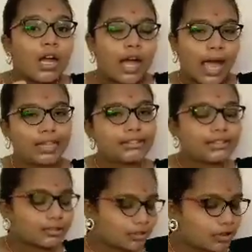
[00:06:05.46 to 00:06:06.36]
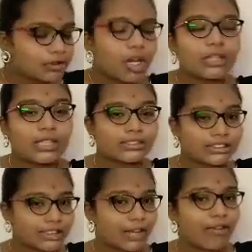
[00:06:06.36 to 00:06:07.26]
And these are the
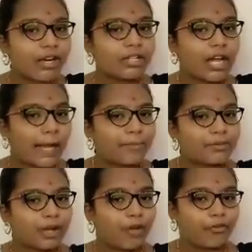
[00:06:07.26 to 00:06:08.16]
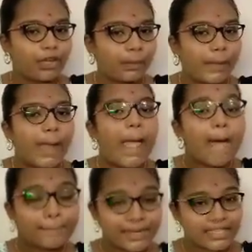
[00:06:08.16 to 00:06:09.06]
7 types of will be
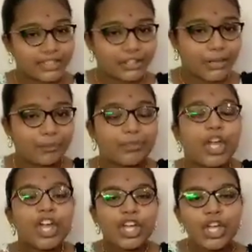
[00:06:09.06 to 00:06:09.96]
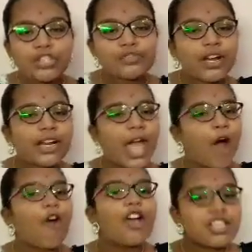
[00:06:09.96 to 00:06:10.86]
presented. Each one
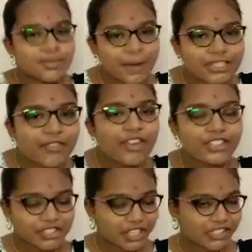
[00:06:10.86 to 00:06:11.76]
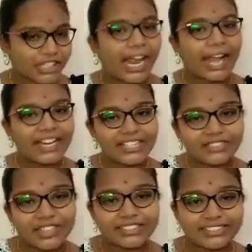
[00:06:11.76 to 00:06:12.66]
have specific structure and its
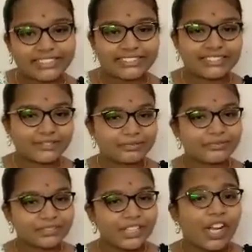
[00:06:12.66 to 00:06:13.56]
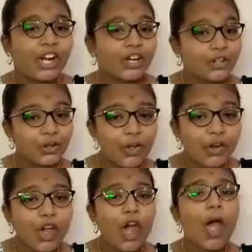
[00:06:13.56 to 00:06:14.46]
functions. Do you
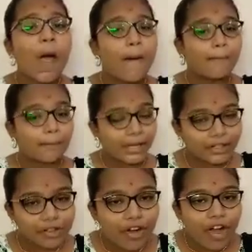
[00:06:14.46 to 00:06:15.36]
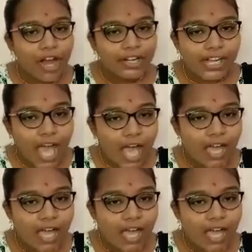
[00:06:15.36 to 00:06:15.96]
know mitochondria?